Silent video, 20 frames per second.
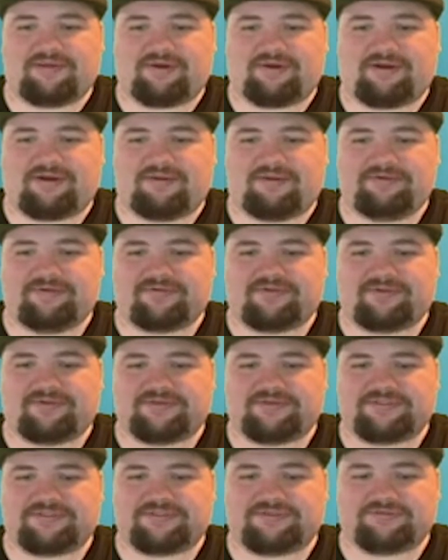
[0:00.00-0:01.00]
oh, I missed the
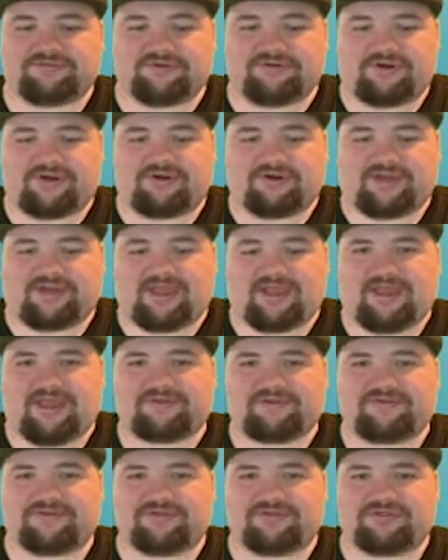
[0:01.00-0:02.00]
tutorial, okay,
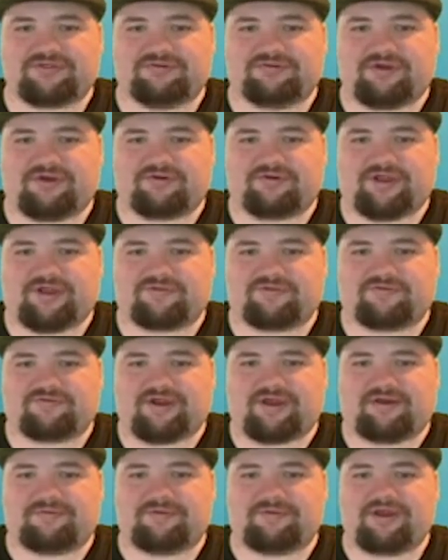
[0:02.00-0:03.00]
X to shoot, okay, so
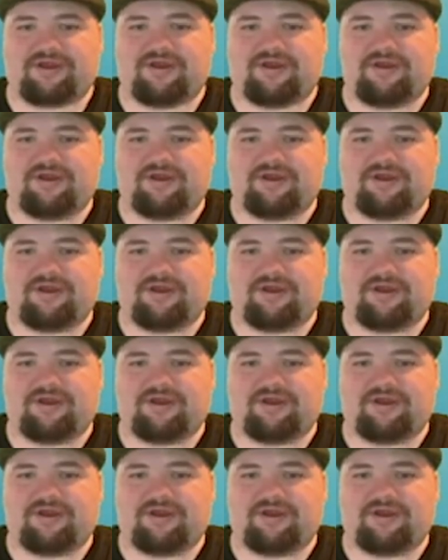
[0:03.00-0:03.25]
now I'm gonna,